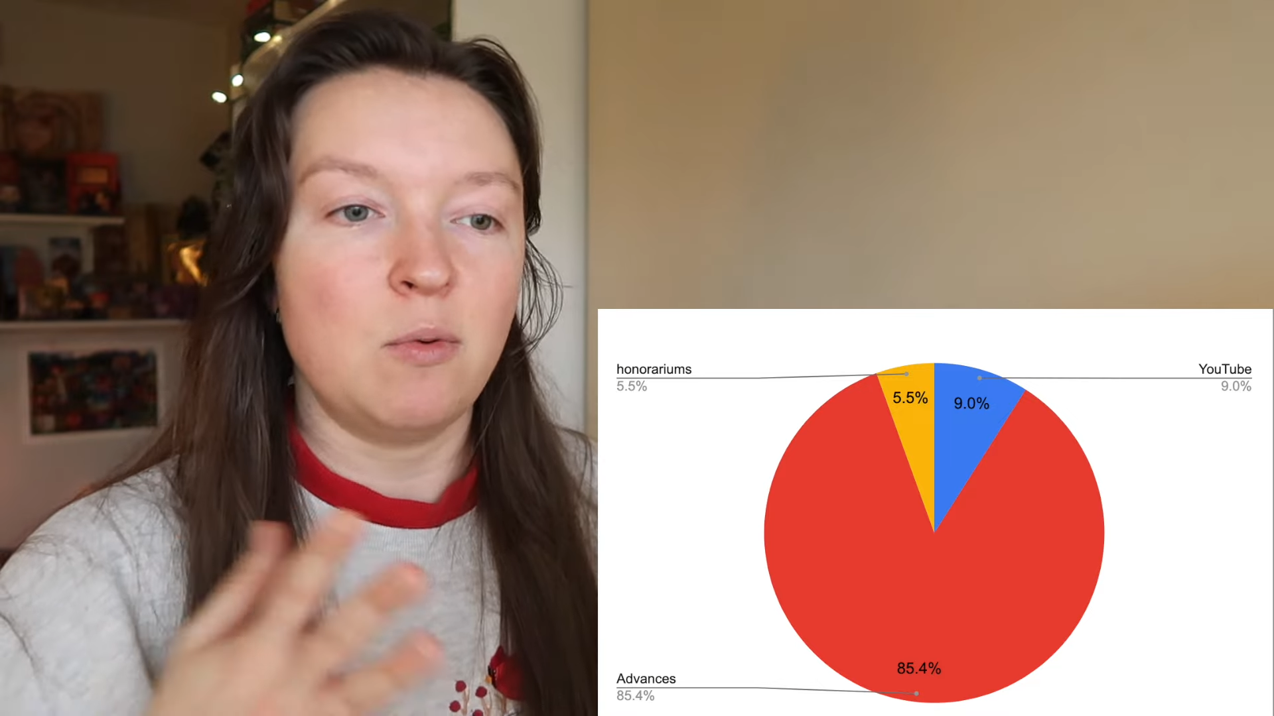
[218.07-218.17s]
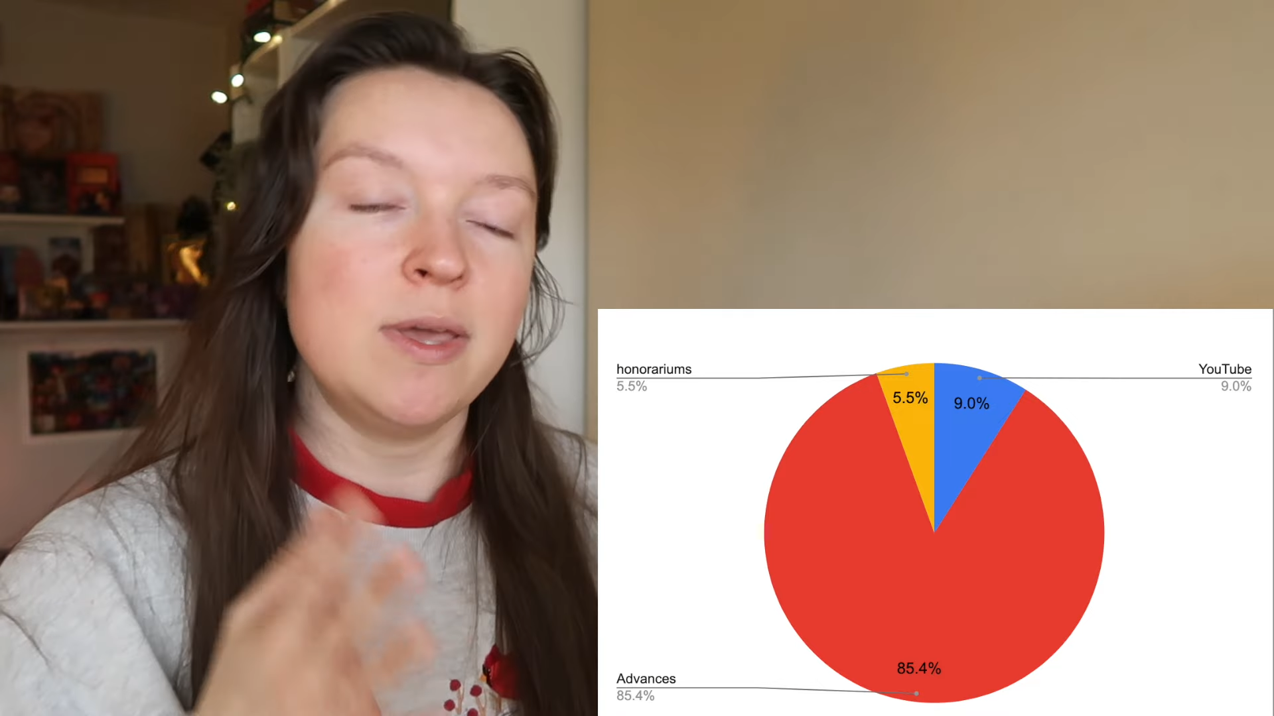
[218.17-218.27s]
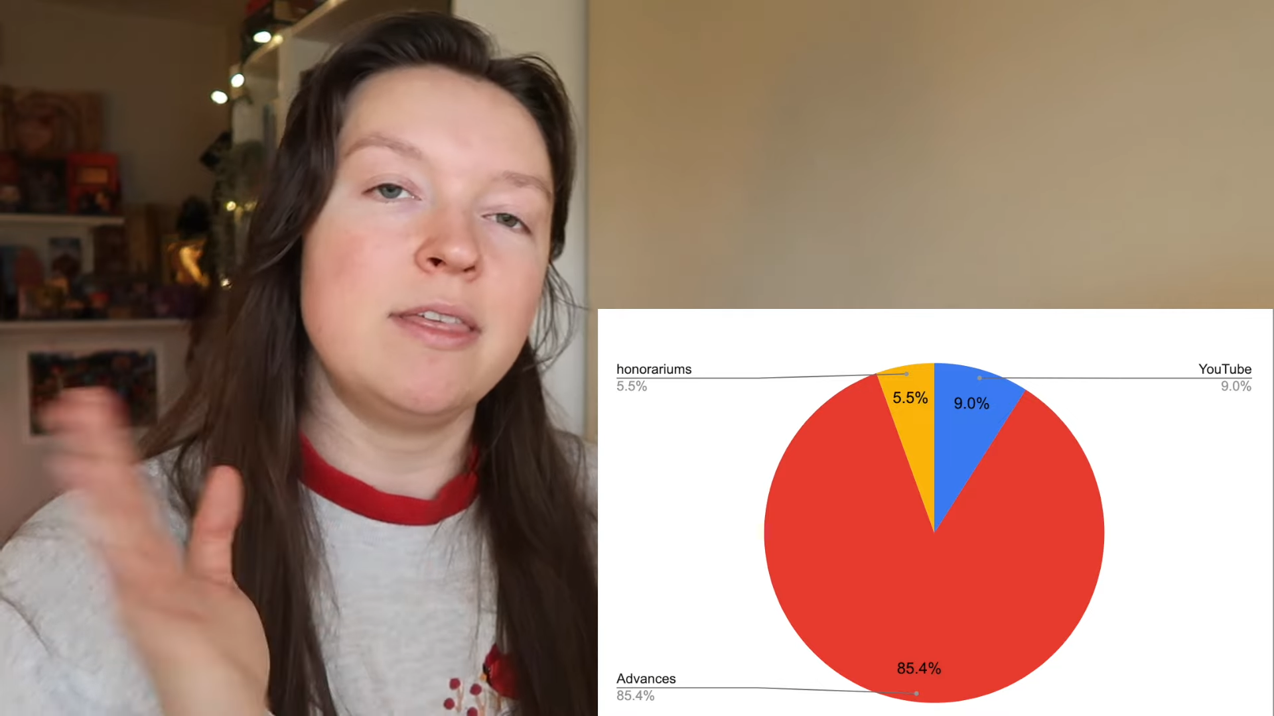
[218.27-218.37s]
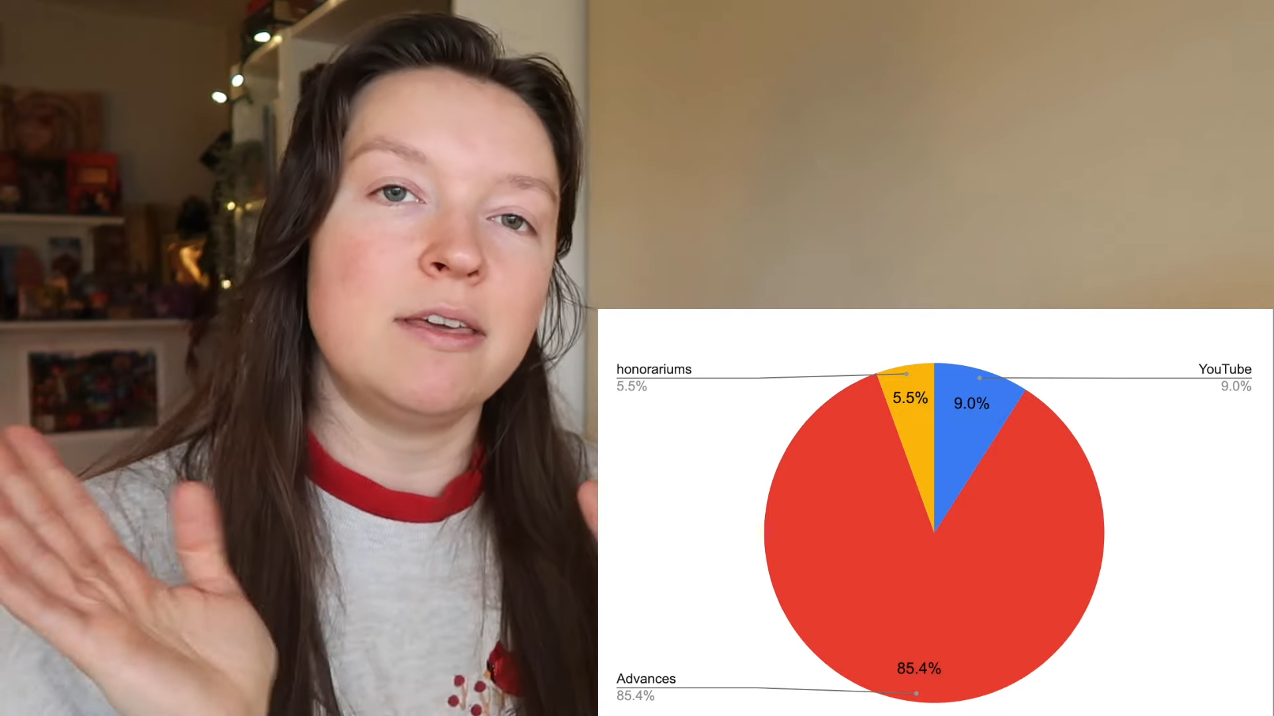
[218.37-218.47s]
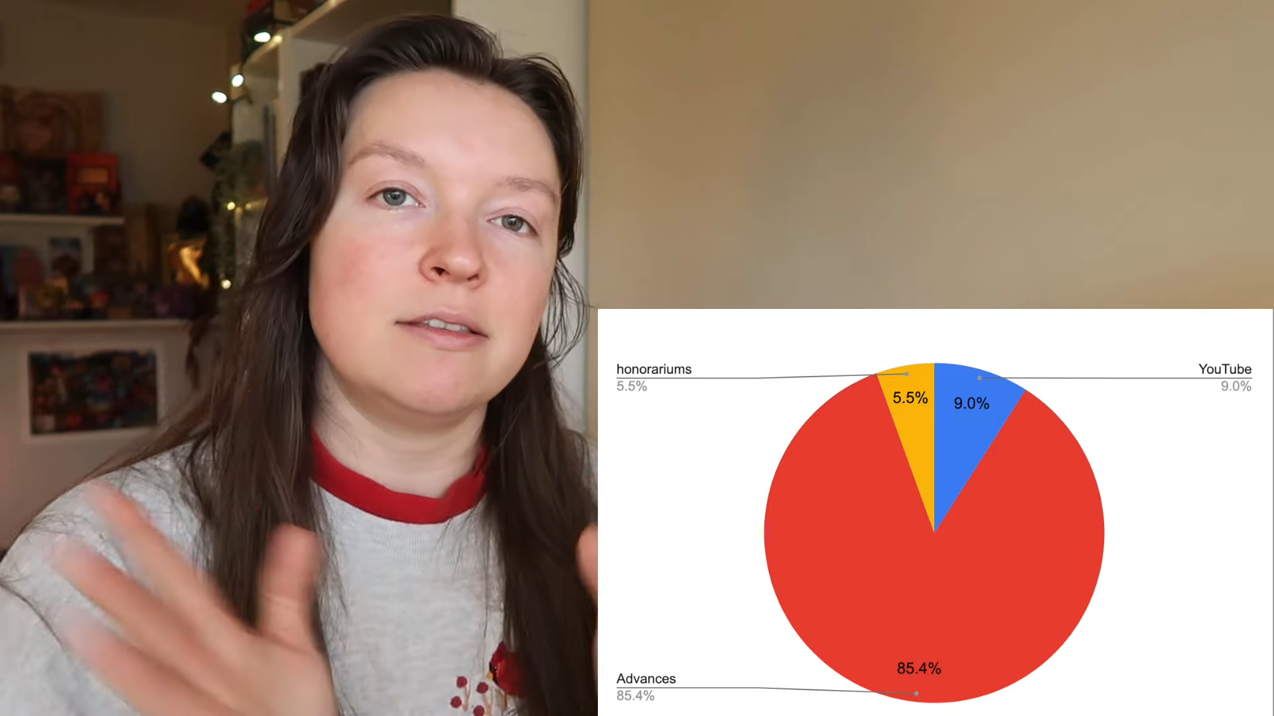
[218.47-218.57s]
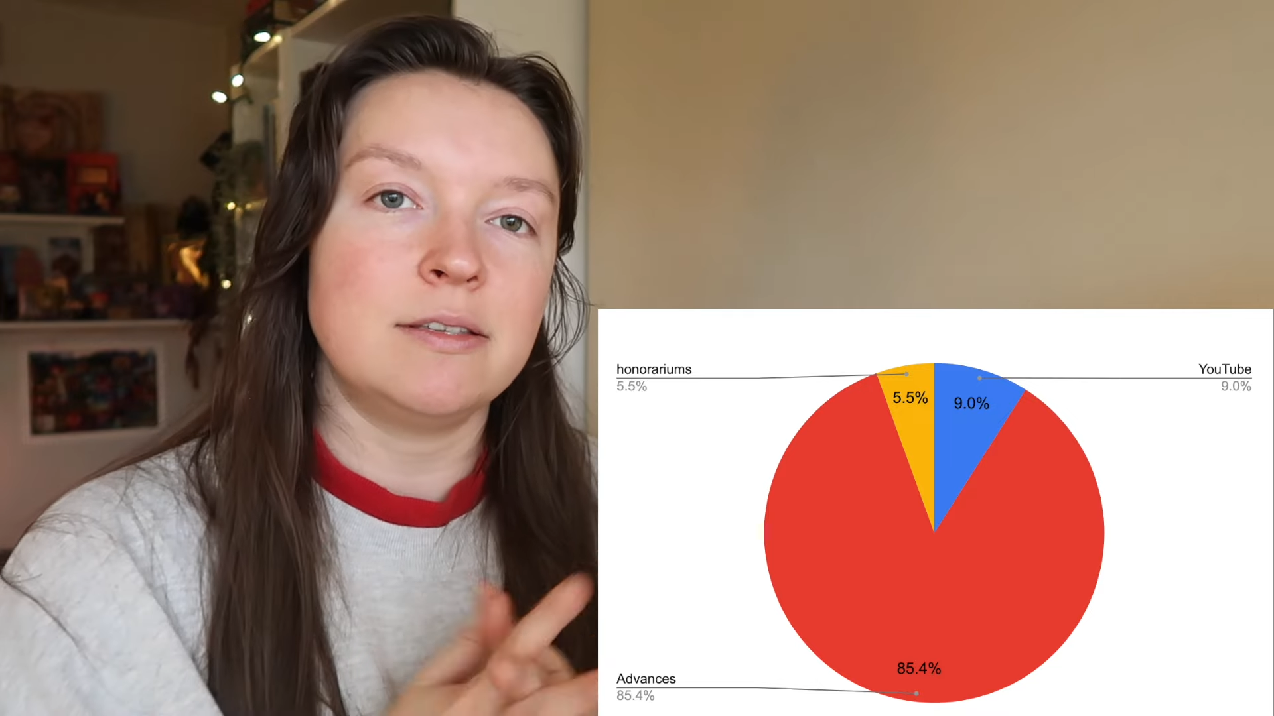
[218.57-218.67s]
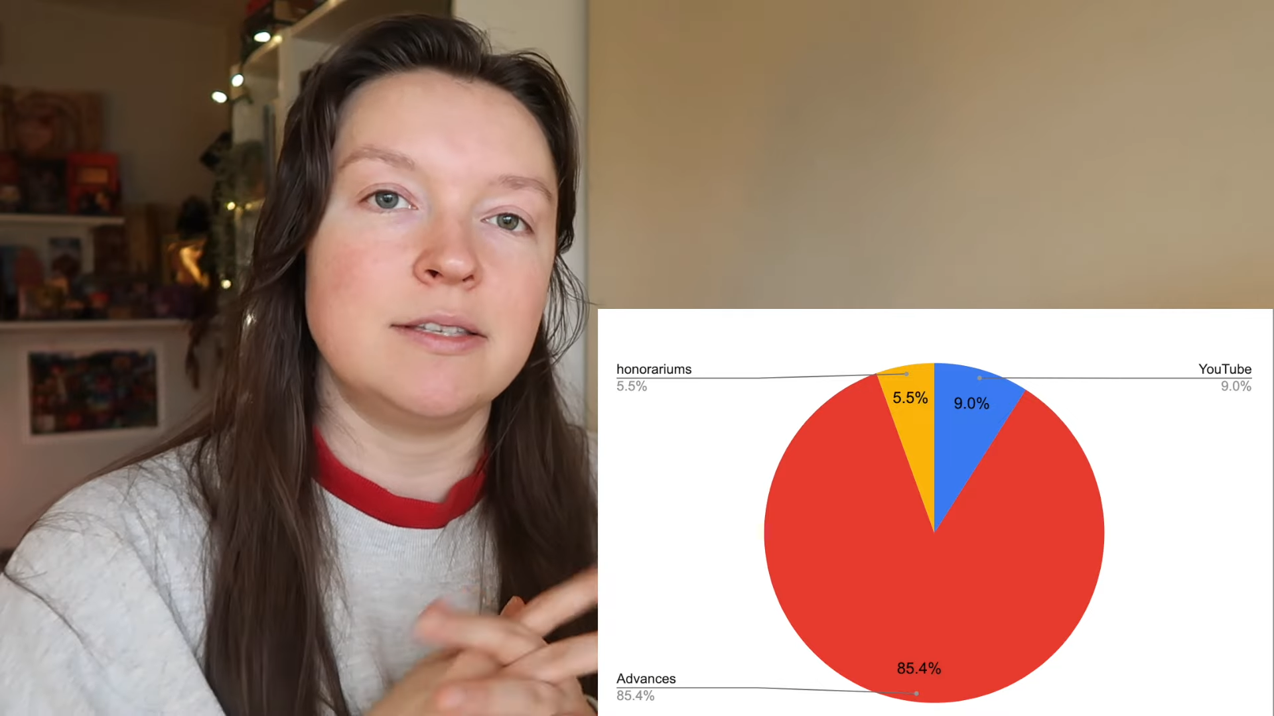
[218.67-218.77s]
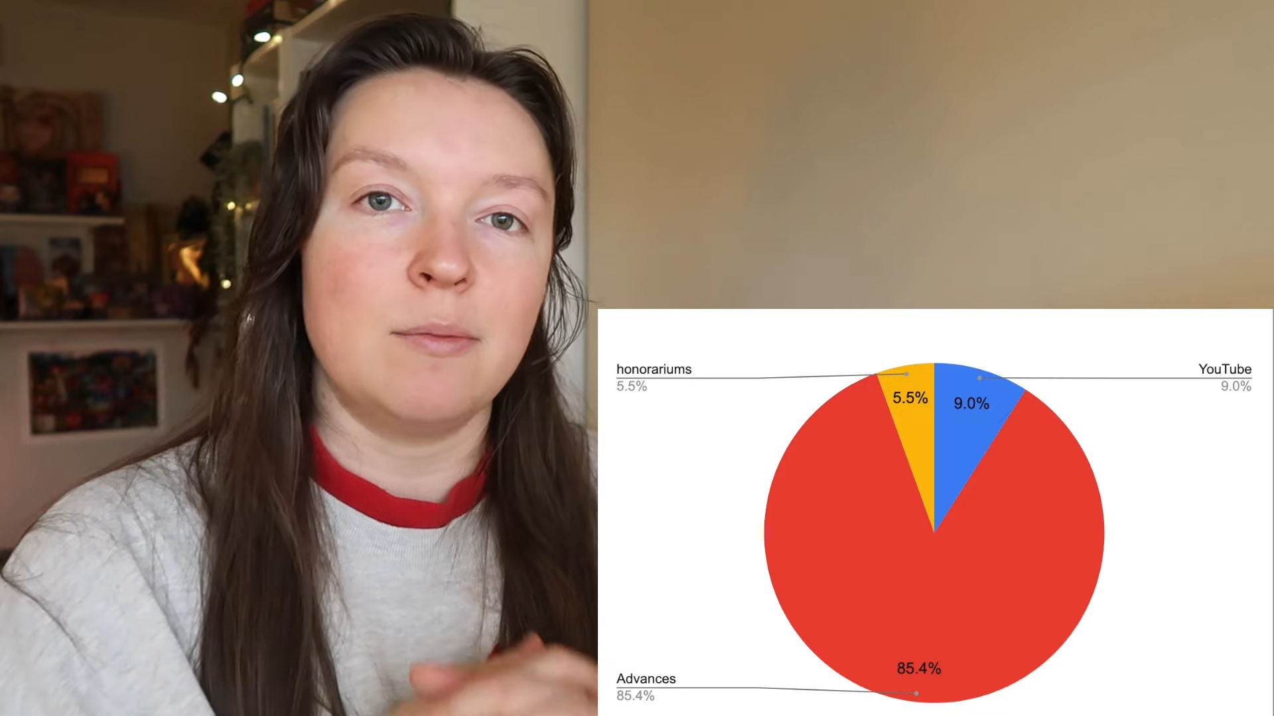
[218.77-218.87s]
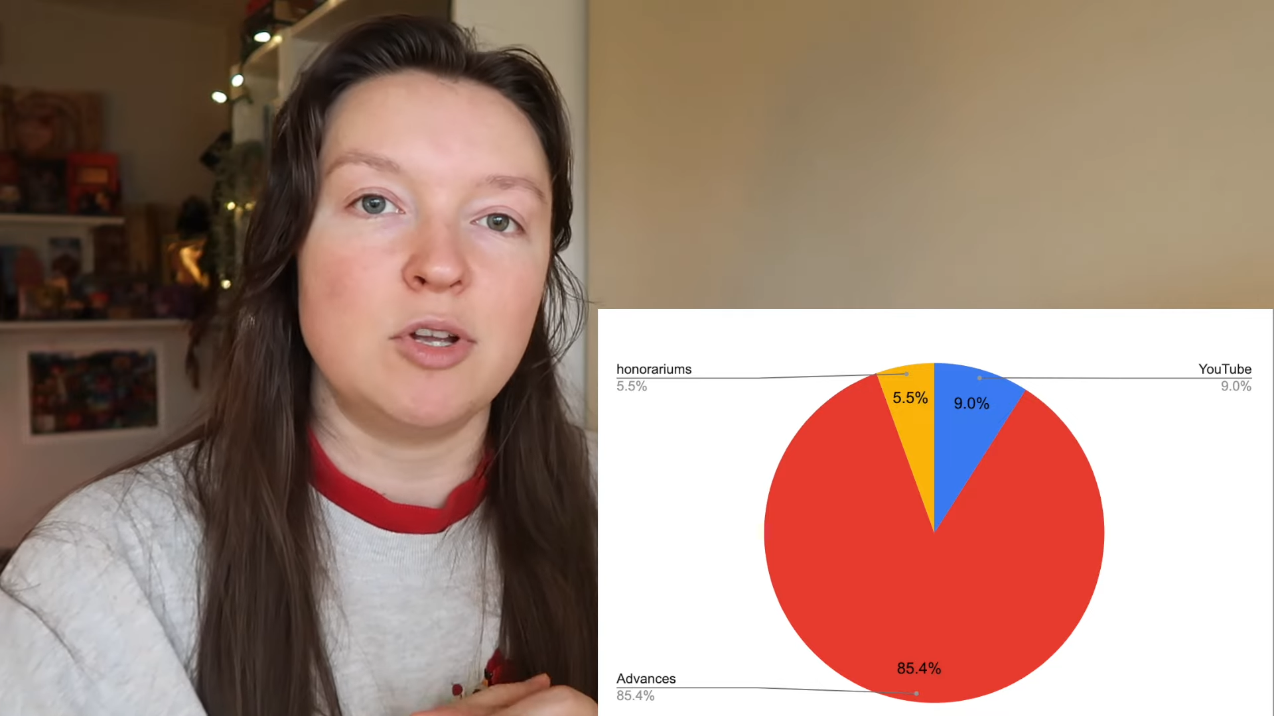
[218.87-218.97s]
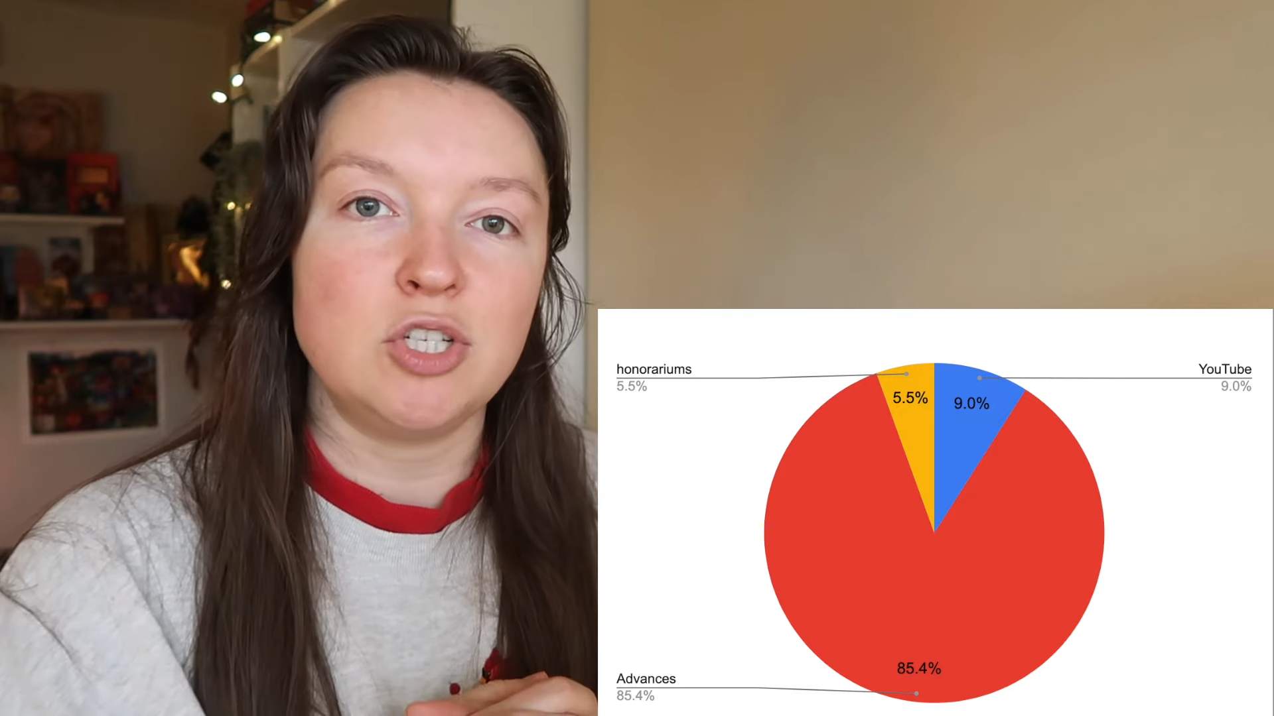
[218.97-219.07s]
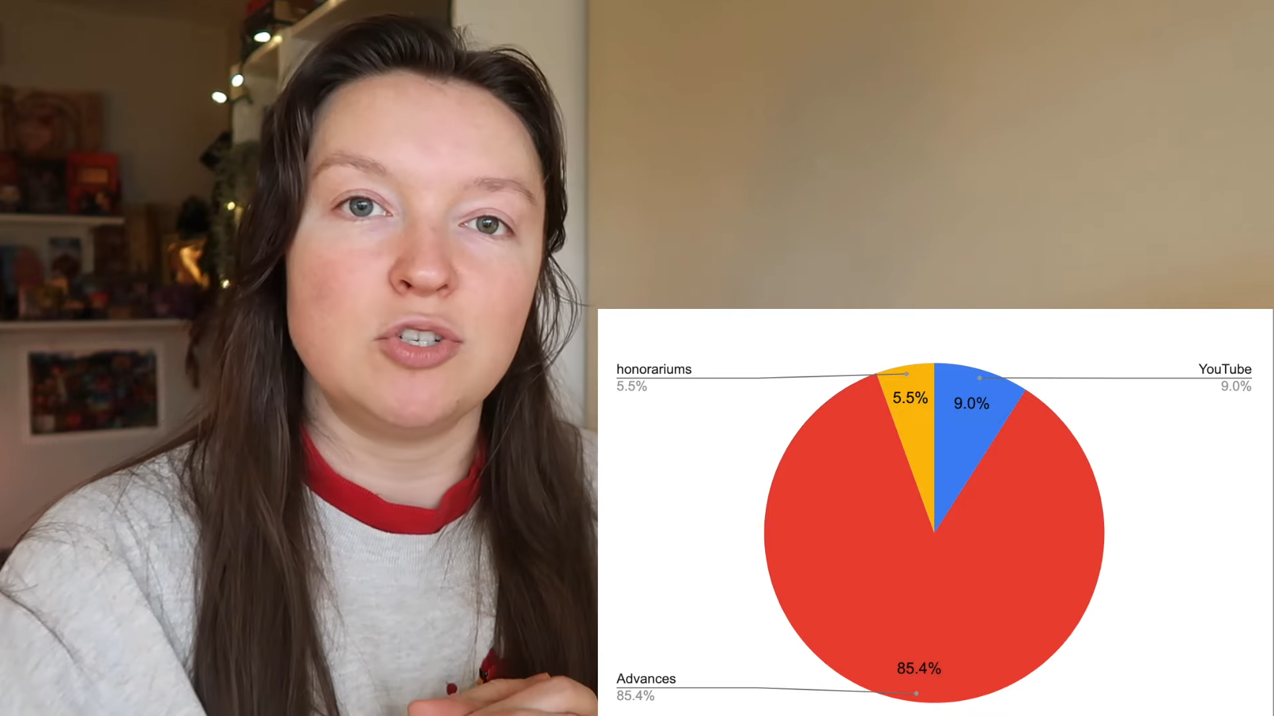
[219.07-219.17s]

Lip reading: we think this is how much